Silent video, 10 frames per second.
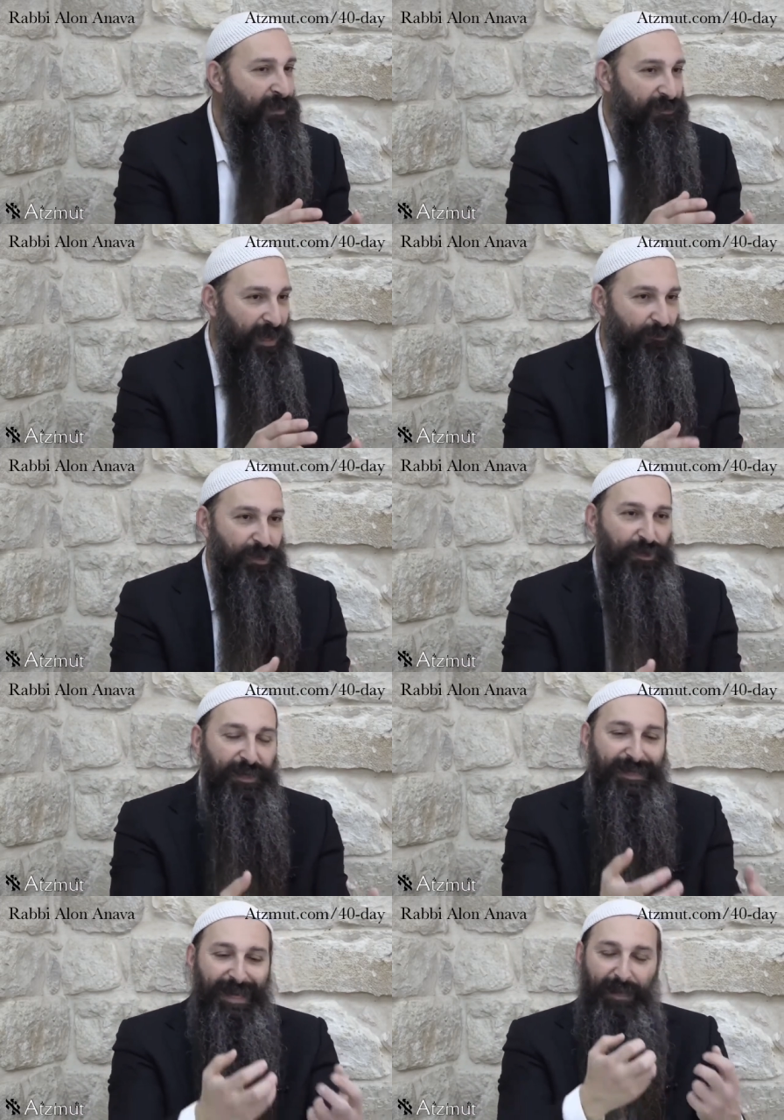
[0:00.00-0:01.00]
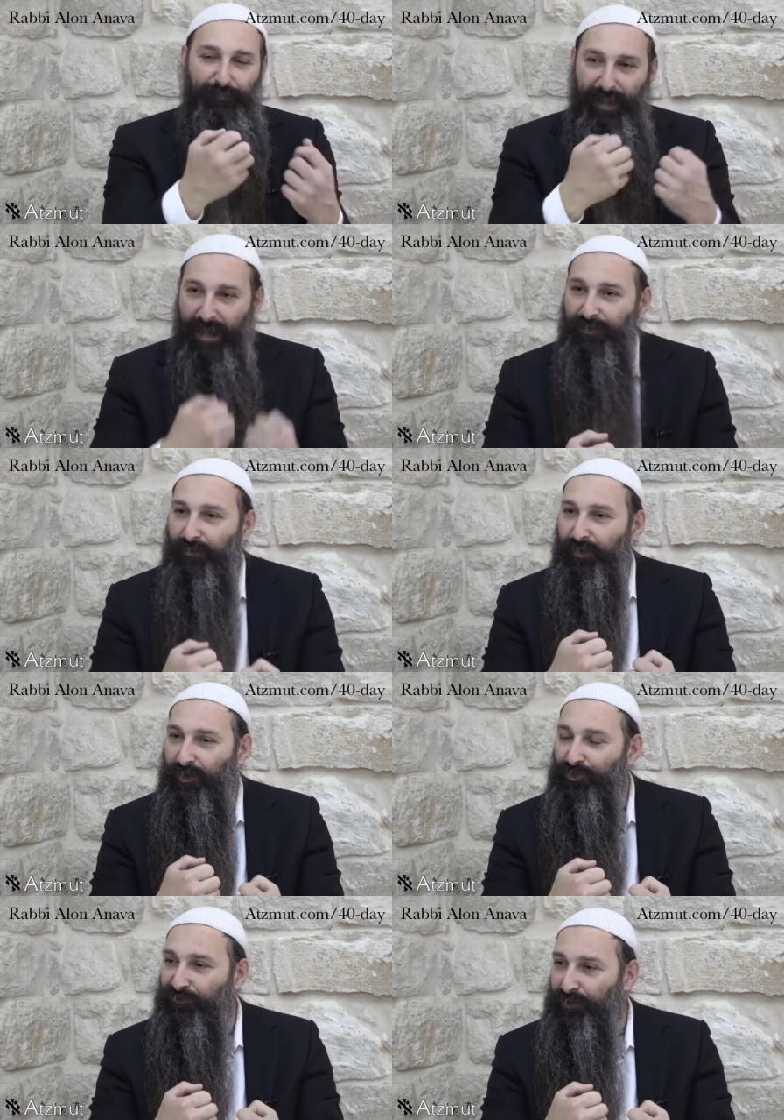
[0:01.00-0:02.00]
then we're going to gain back the
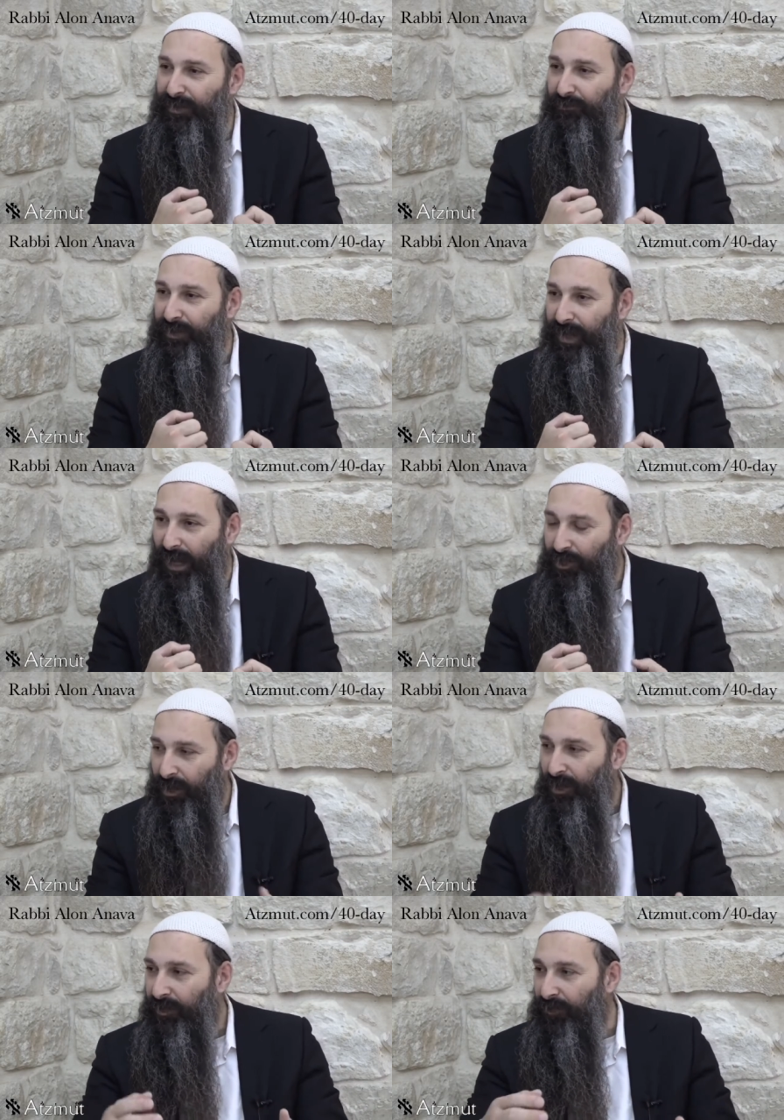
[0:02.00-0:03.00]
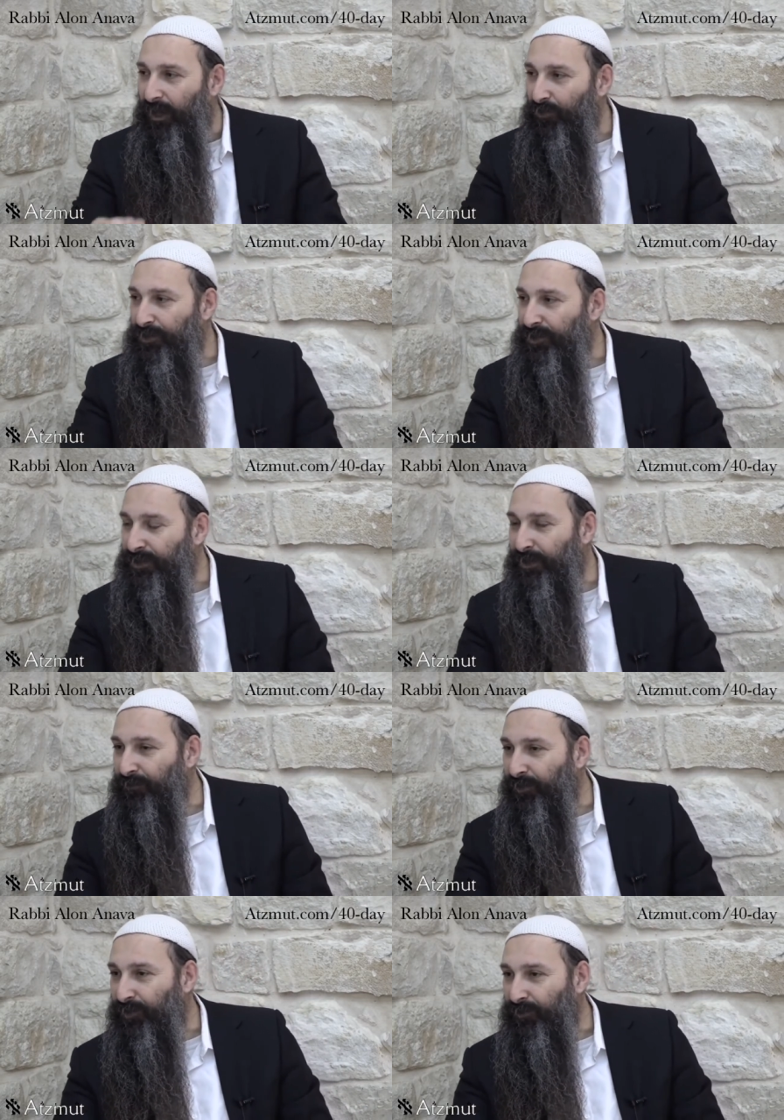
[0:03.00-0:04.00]
merit of Bet HaMikdash. Then we'll see some
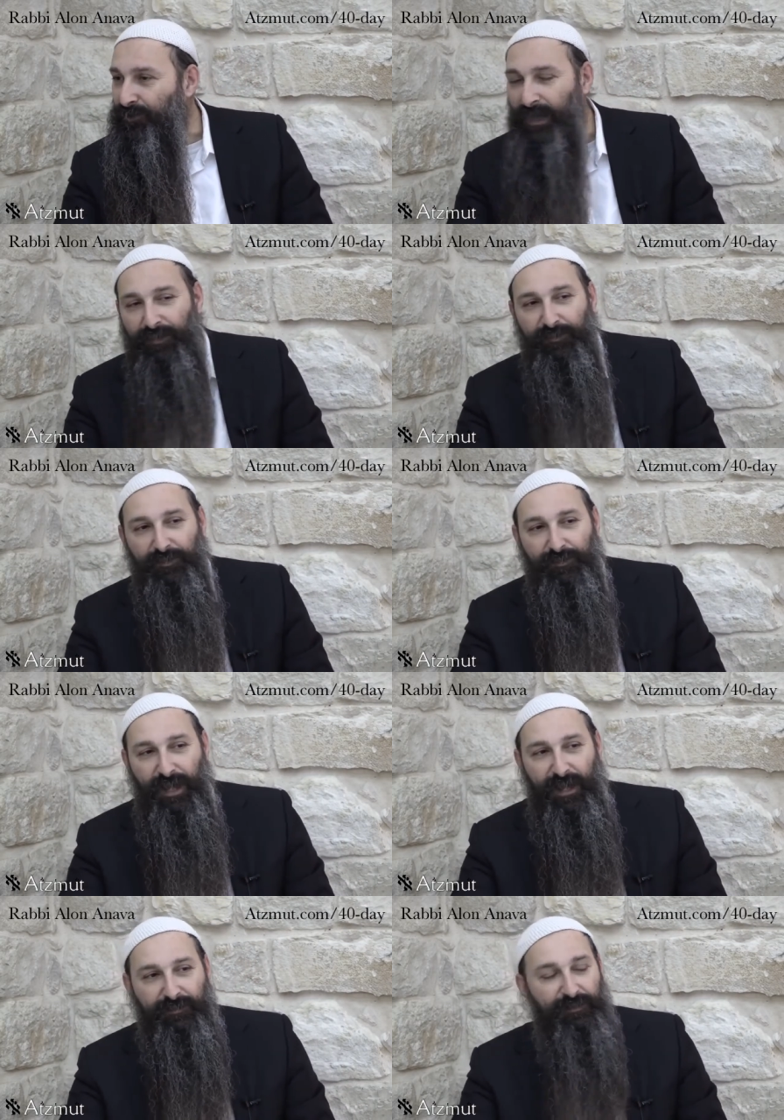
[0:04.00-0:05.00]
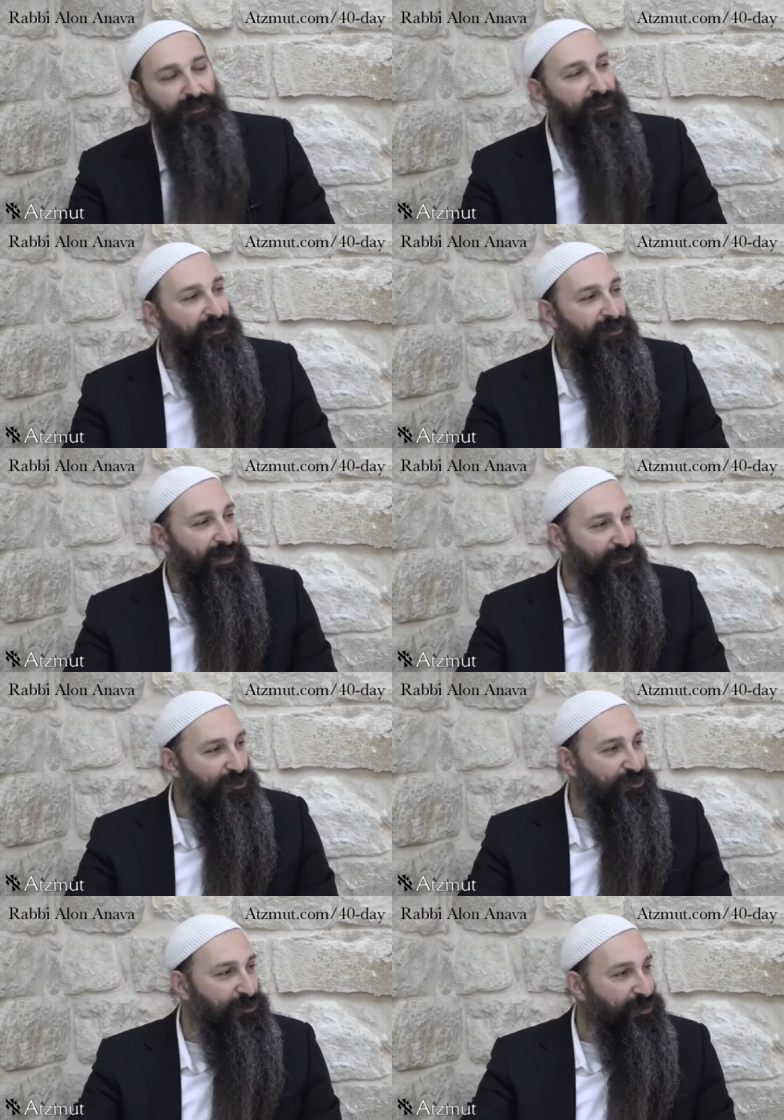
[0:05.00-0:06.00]
miracles. Other than that, I
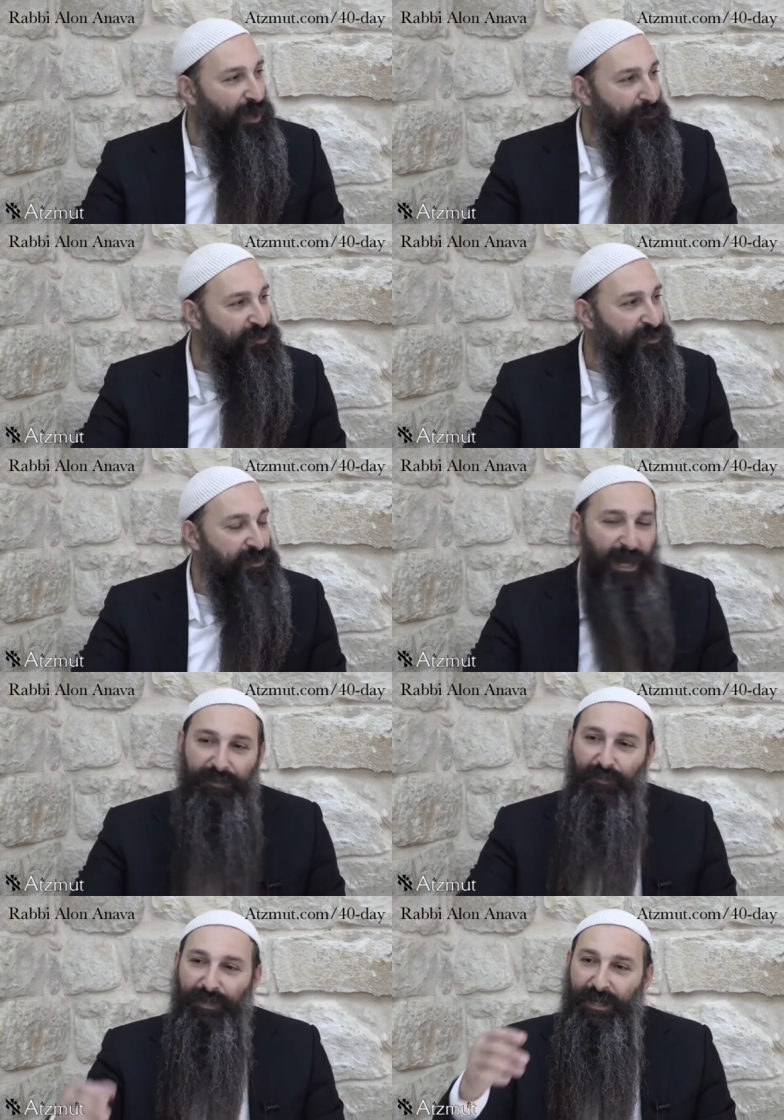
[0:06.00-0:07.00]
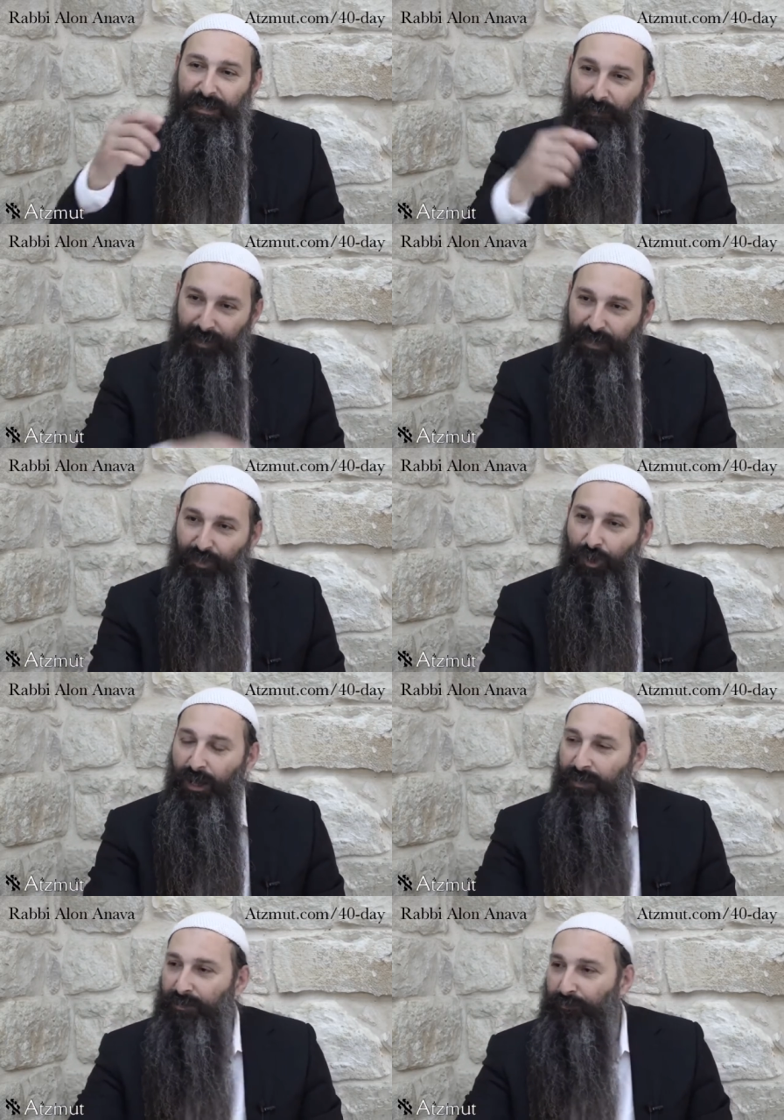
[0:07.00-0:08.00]
told you the options. Either we end up like
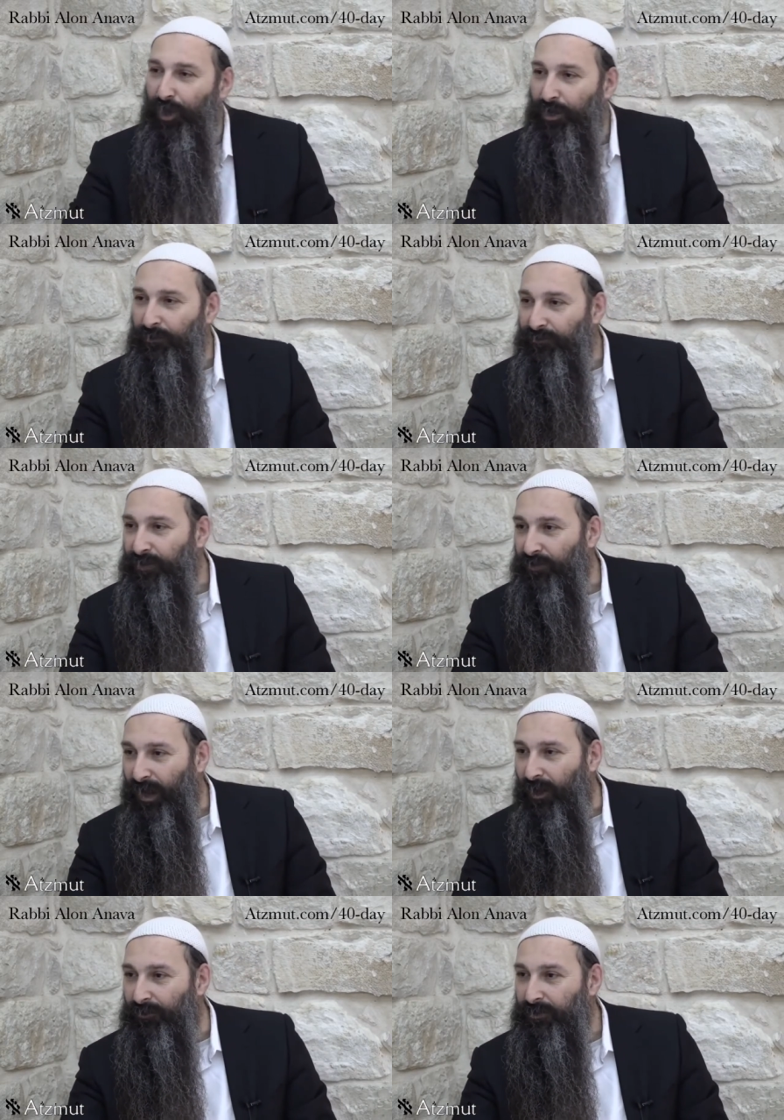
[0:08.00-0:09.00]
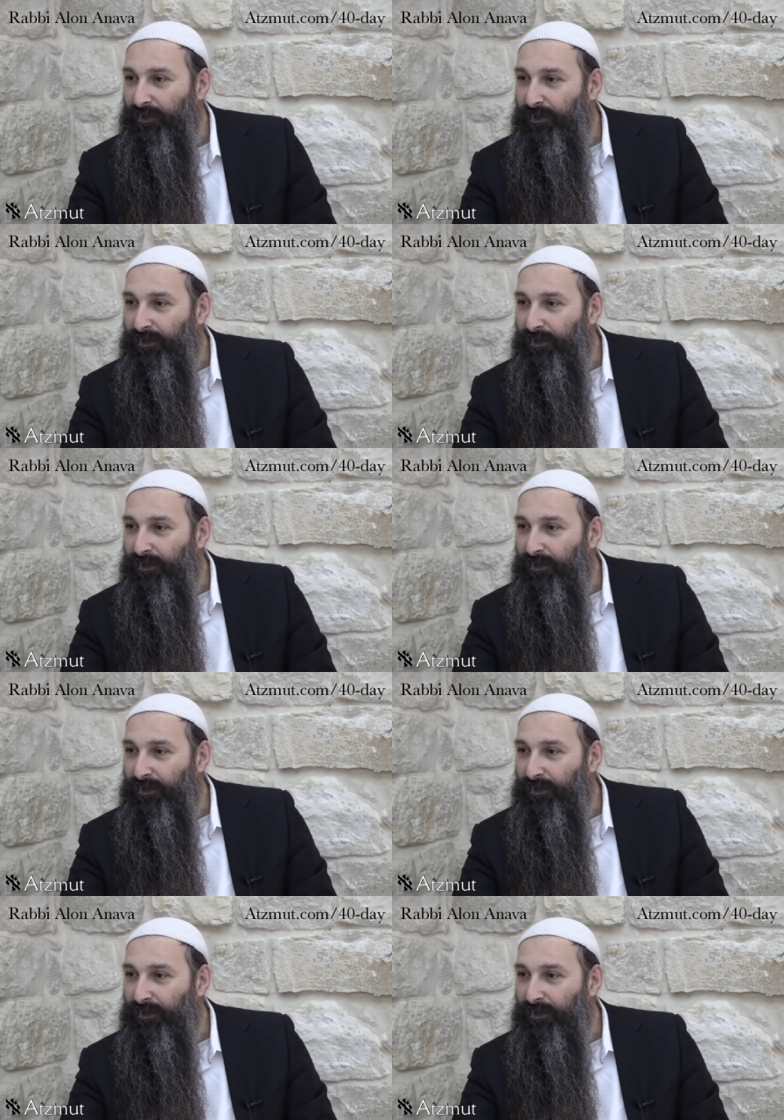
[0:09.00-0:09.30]
Korach in the bottom of the ground,